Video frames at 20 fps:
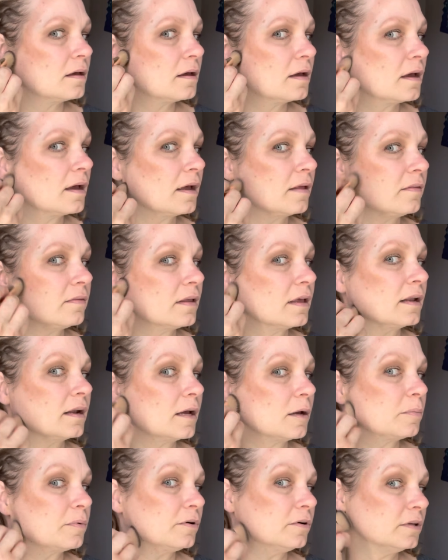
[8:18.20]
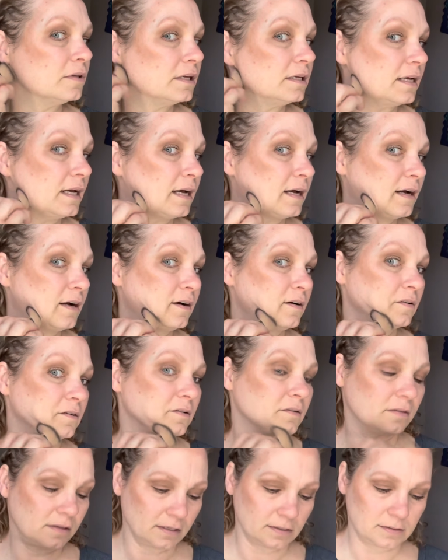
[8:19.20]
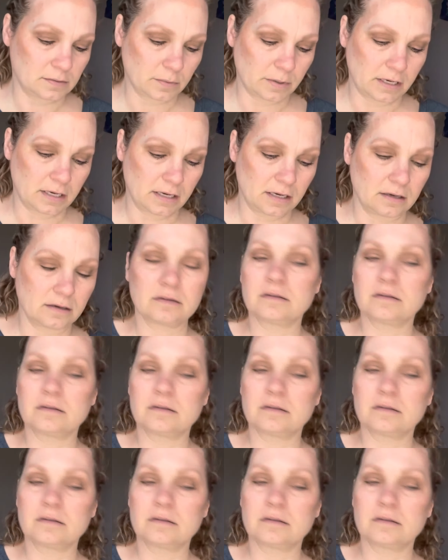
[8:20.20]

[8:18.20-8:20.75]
and then I pull it down this way.